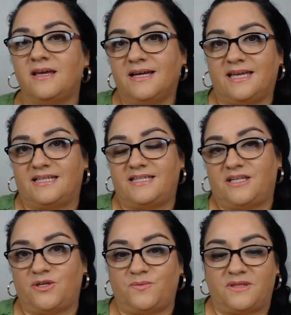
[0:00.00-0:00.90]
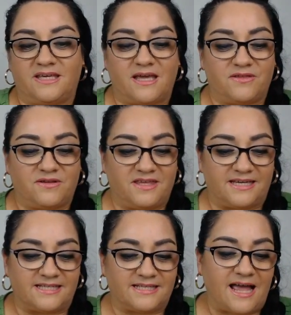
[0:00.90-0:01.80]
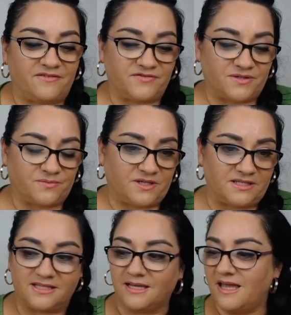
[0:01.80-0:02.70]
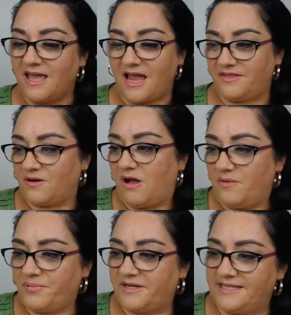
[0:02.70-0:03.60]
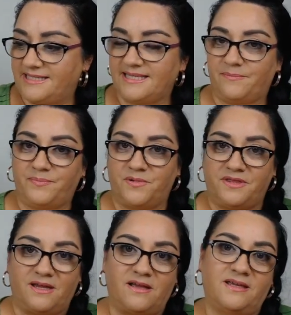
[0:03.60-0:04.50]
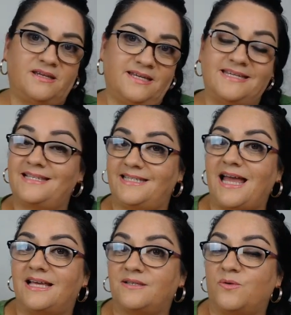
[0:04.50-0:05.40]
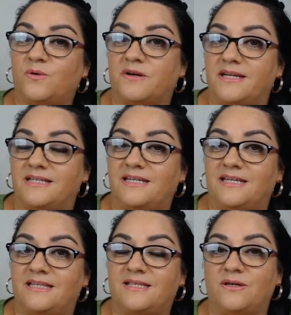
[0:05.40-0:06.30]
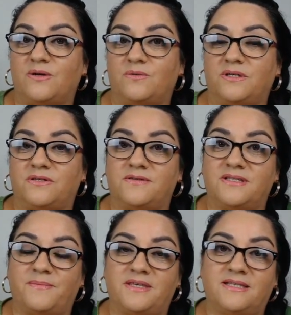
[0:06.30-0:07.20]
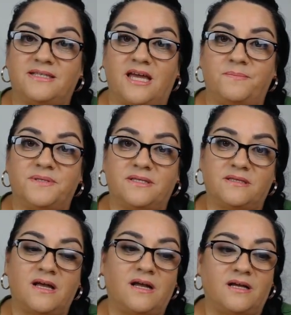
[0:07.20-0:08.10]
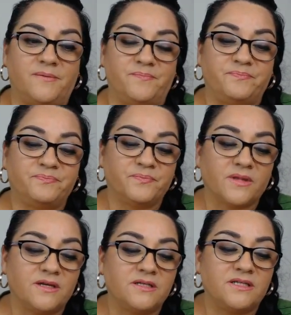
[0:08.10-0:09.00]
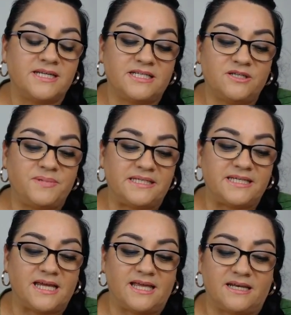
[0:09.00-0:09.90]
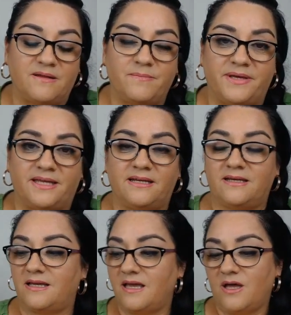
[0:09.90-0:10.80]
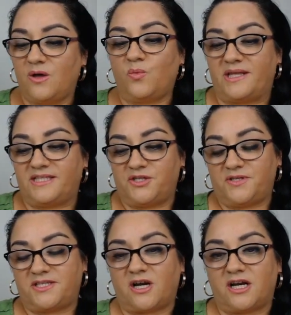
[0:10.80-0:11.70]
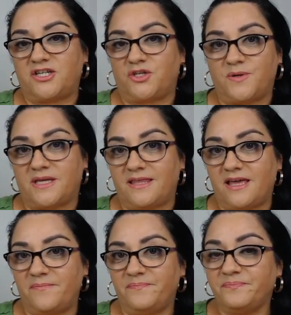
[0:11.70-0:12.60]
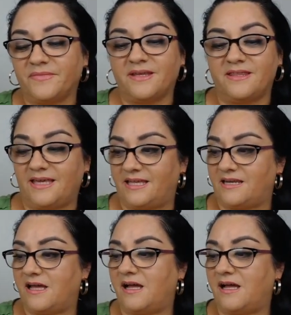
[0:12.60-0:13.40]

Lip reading: continue with the other things afterwards. And they're all pretty simple. It is task-oriented, so some of the steps need to be done, but once you start doing them, then